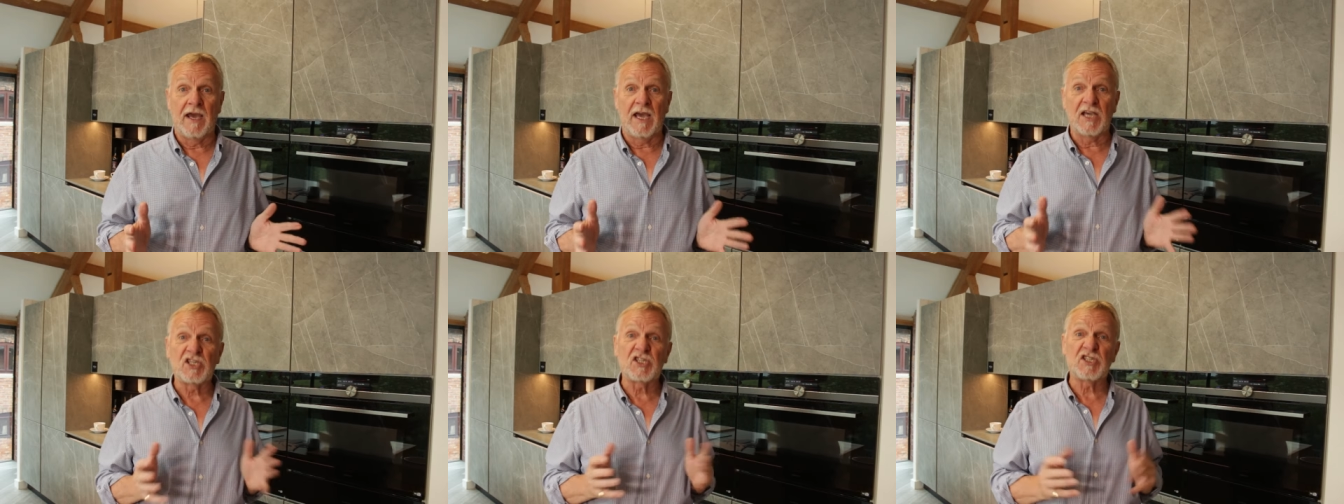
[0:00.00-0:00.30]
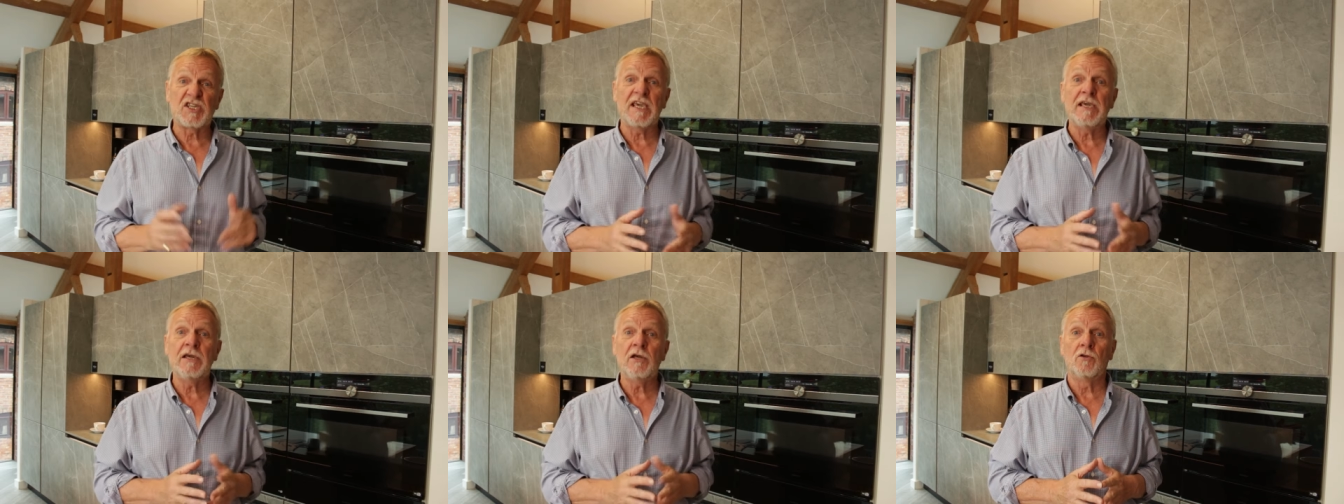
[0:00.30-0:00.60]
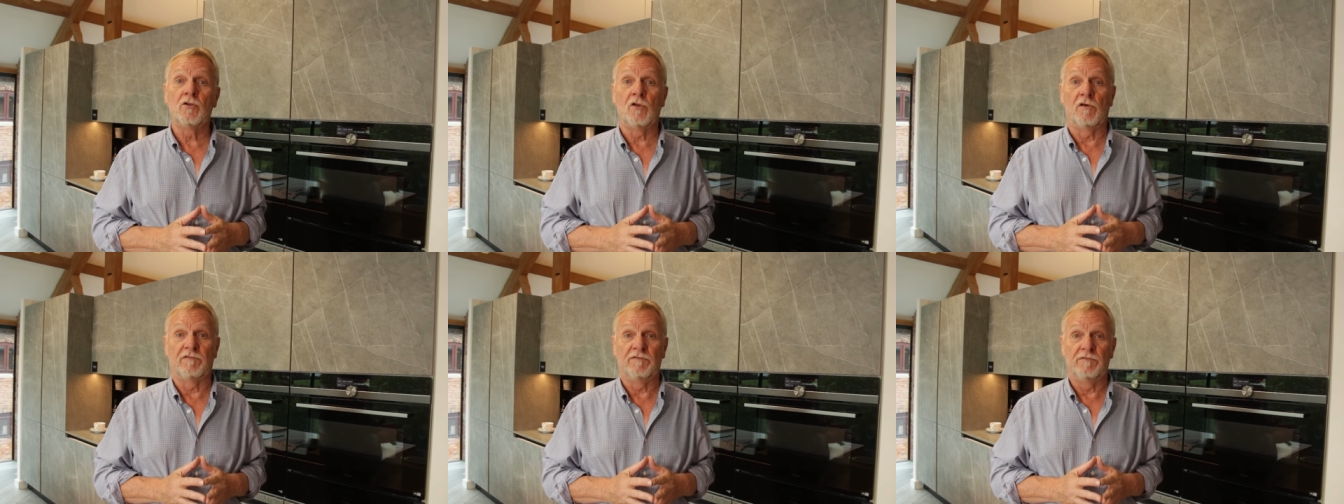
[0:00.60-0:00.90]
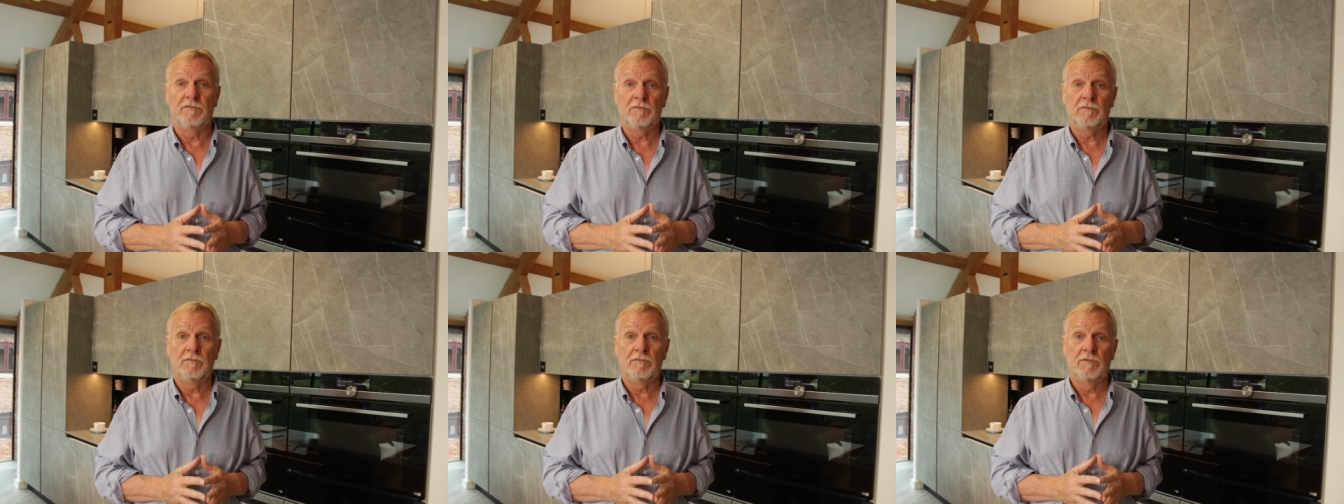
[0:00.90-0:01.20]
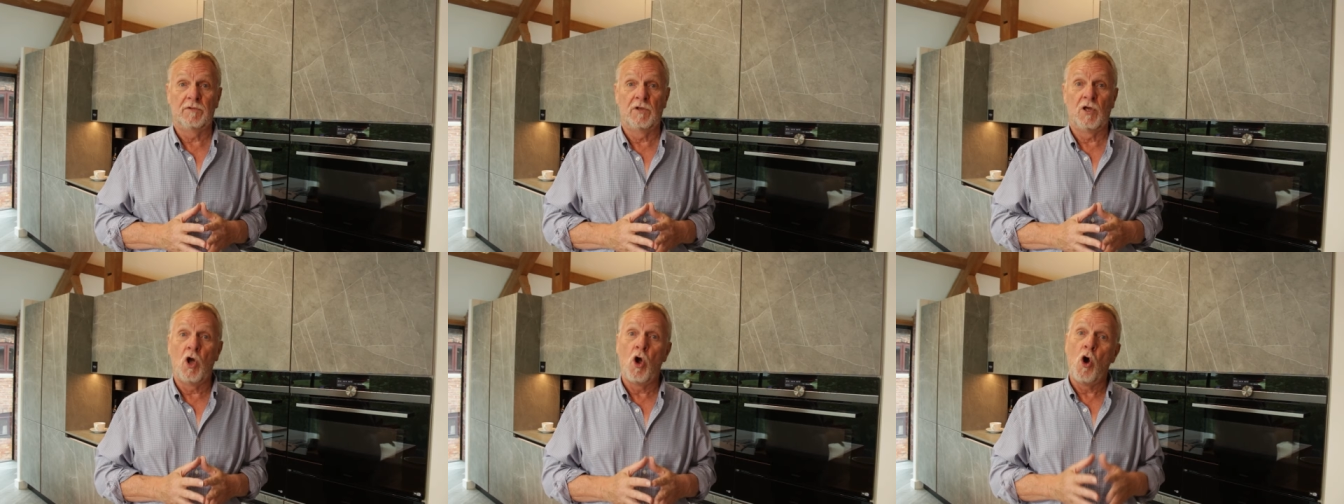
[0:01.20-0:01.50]
a single oven
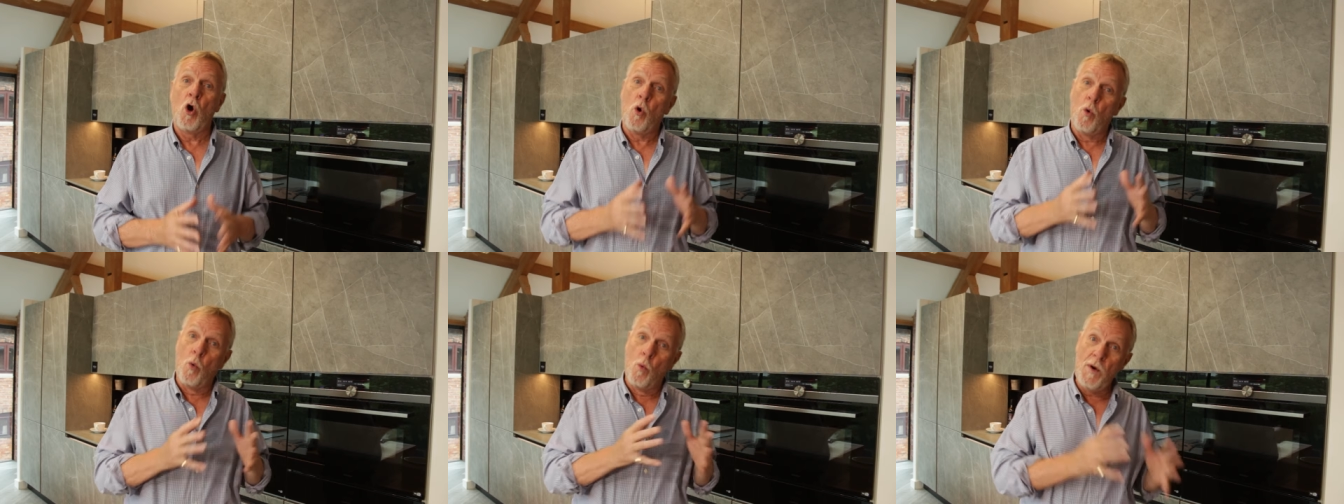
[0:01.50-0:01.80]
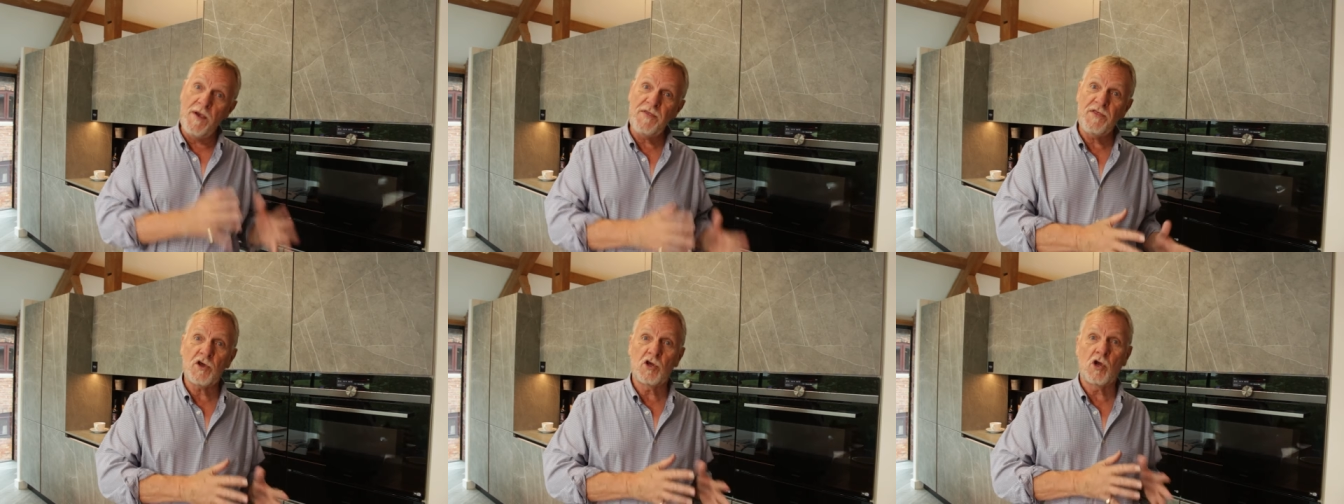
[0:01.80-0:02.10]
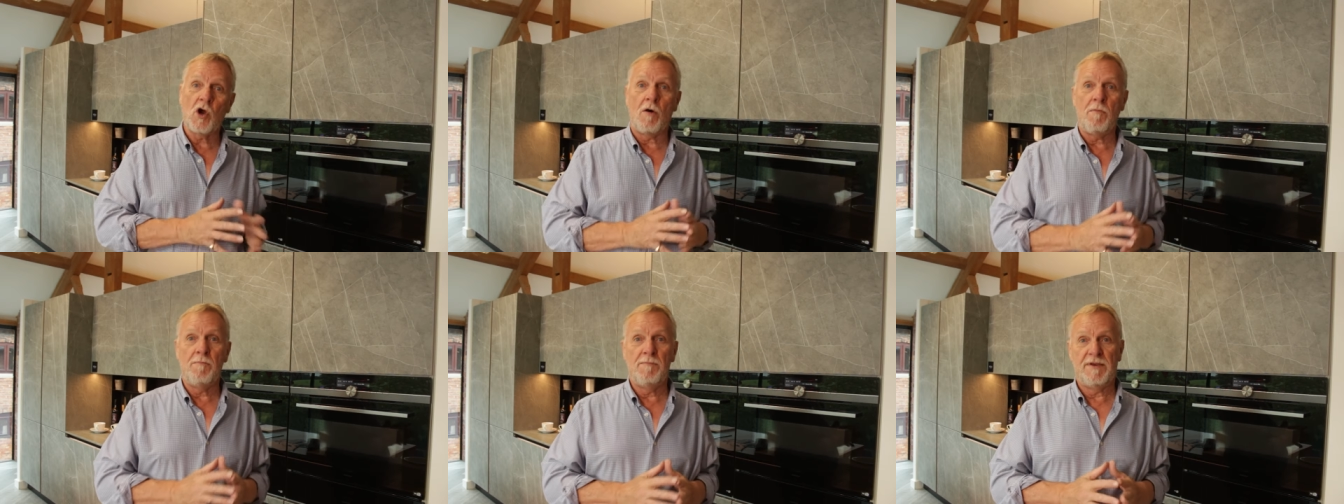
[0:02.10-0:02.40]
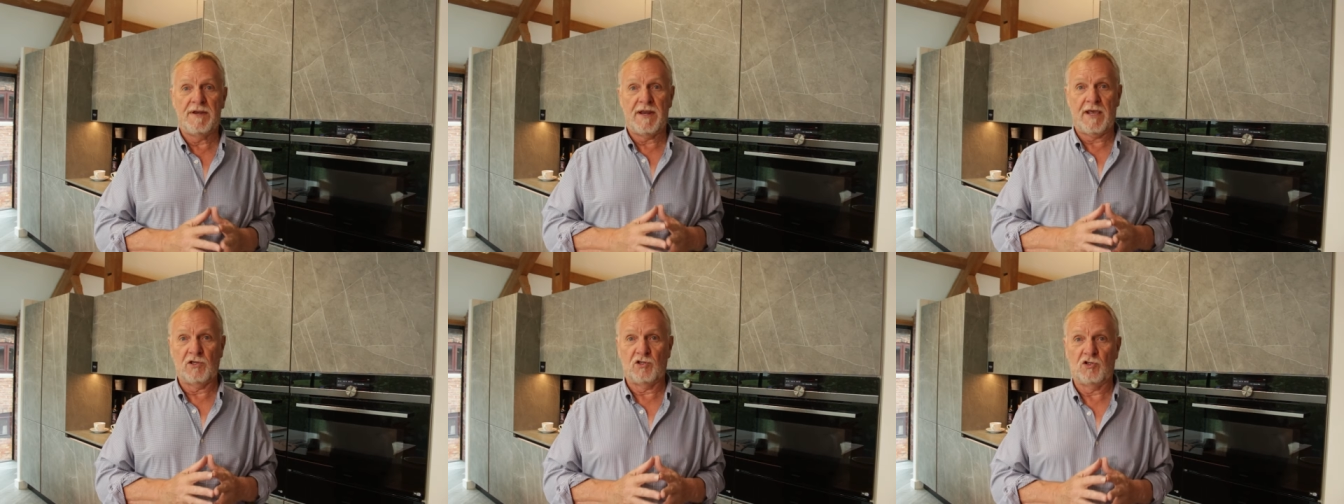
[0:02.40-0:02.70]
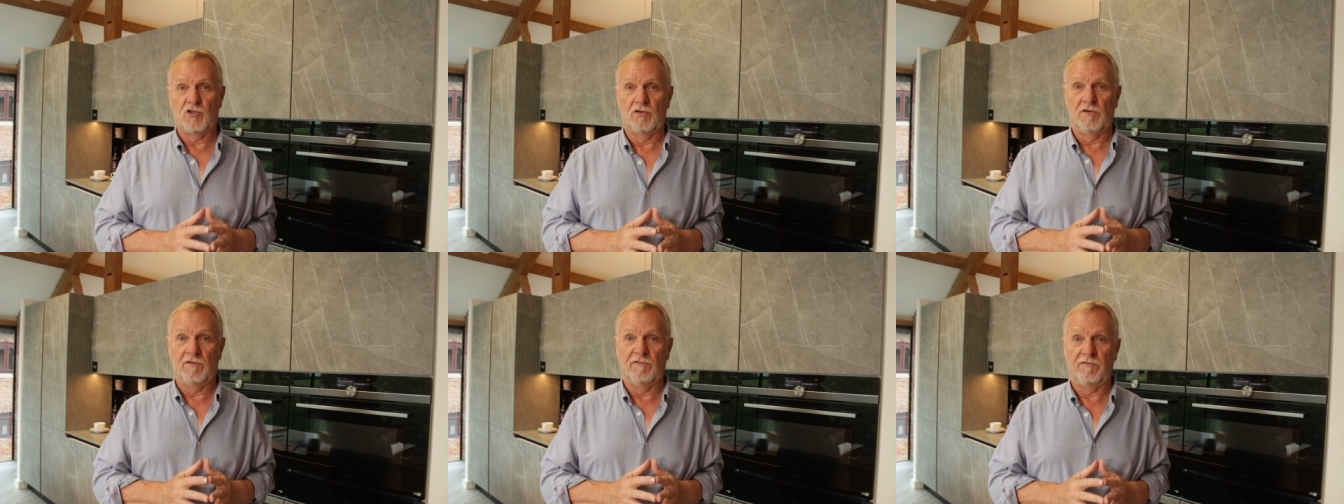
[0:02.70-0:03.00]
with a
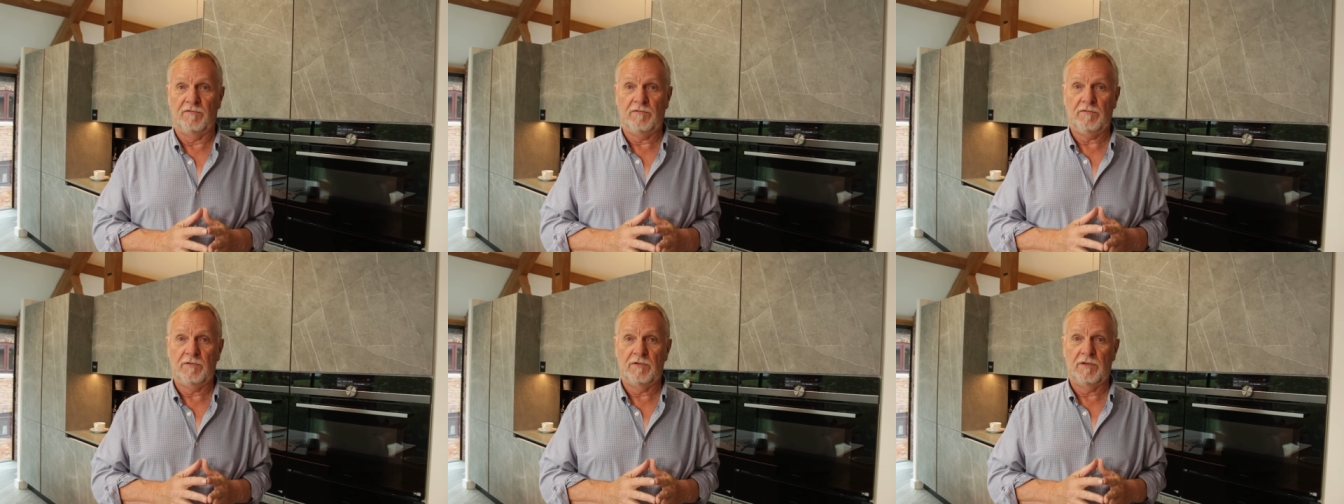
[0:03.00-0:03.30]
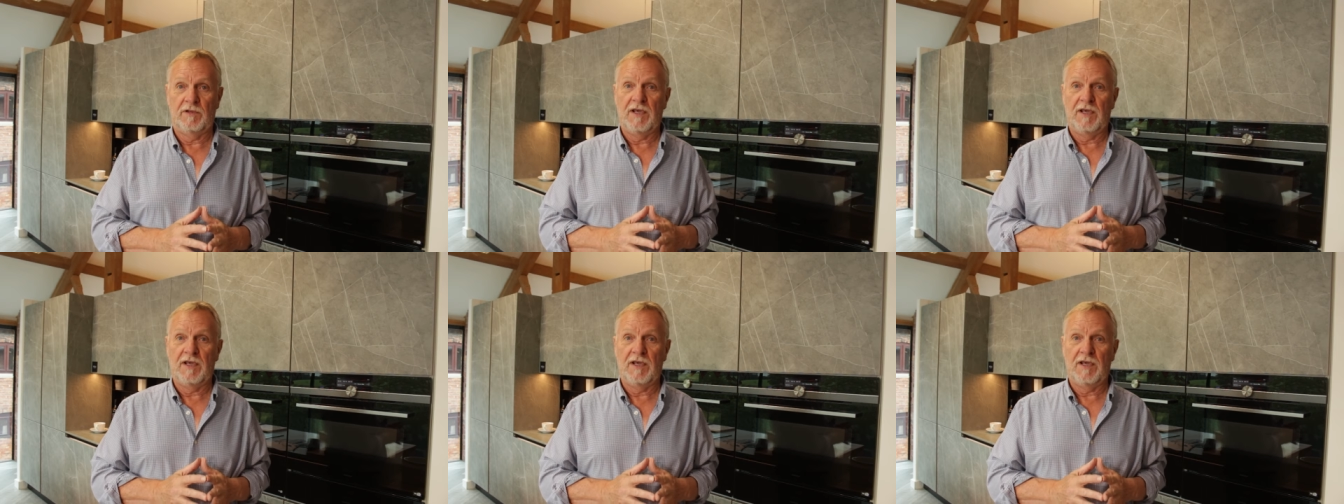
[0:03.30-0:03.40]
combination oven,